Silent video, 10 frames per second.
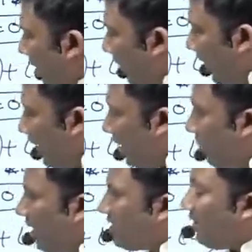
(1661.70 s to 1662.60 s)

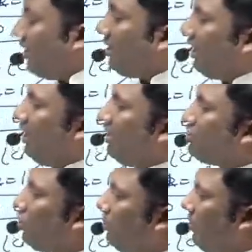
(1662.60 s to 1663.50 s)
divided by 17, it
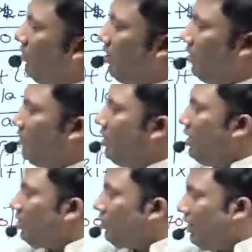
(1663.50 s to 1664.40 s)
should be 1.
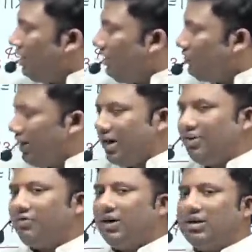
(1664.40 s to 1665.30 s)
23
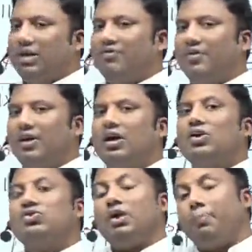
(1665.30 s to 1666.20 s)
and 45.
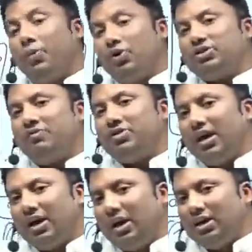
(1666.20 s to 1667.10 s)
Suppose if
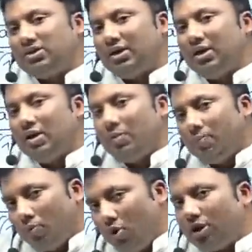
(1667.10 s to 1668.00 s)
there is
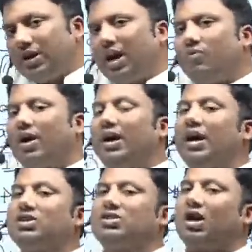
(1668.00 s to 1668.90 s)
more than one
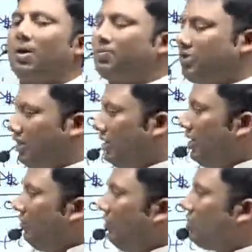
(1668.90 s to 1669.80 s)
answer option,
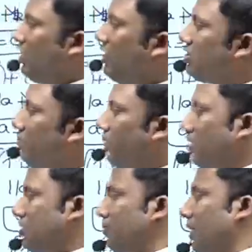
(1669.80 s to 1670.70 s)
which is
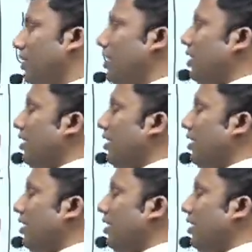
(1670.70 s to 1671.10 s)
possible,